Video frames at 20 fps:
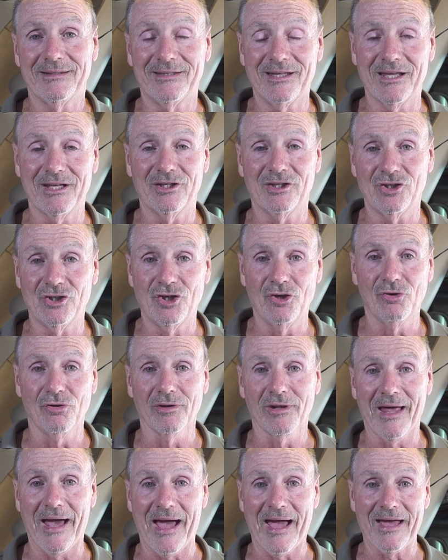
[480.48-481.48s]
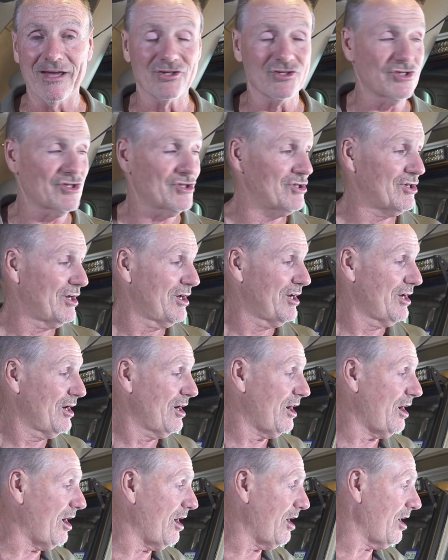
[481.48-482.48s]
didn't utilize
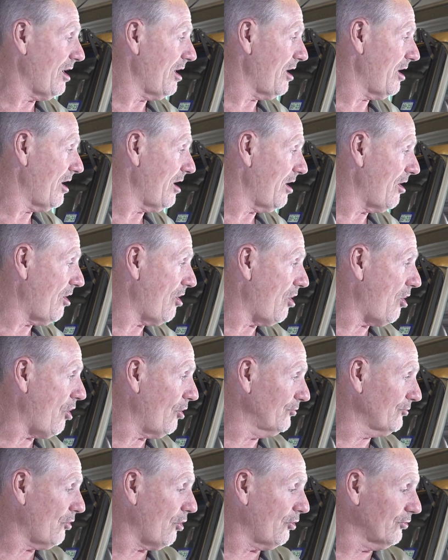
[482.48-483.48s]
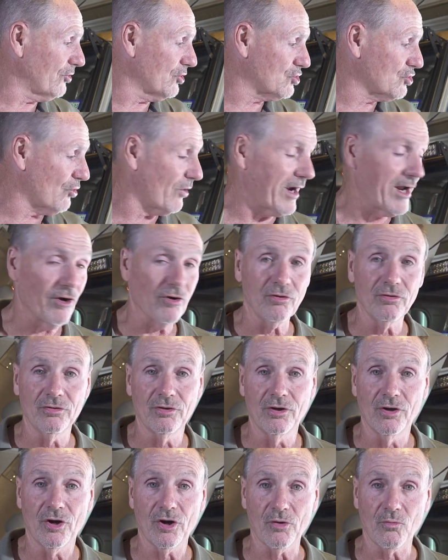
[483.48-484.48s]
on the trail,
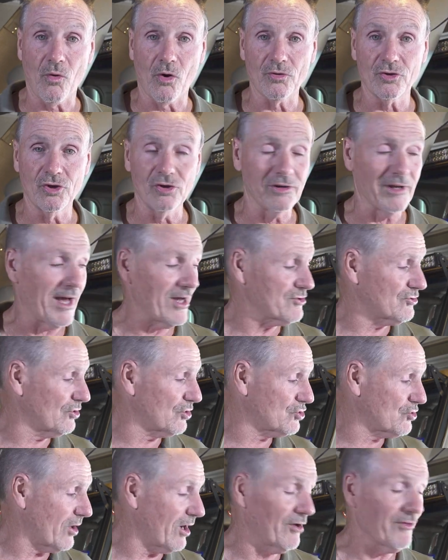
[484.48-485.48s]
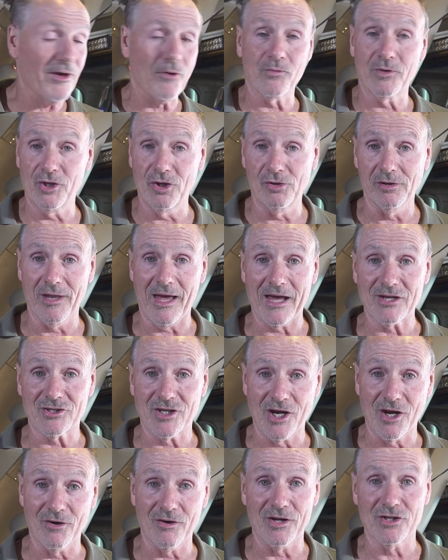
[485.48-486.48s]
won't utilize on the trail that we utilize
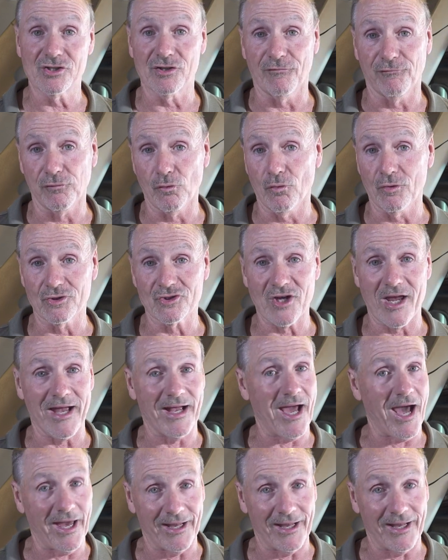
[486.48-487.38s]
here, is the floor jack.